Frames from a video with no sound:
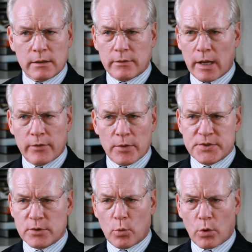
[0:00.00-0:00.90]
in
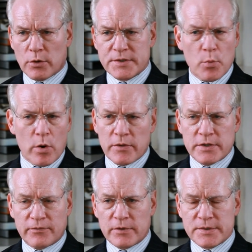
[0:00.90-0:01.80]
those two worlds, and what are the
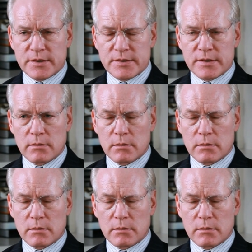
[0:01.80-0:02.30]
differences?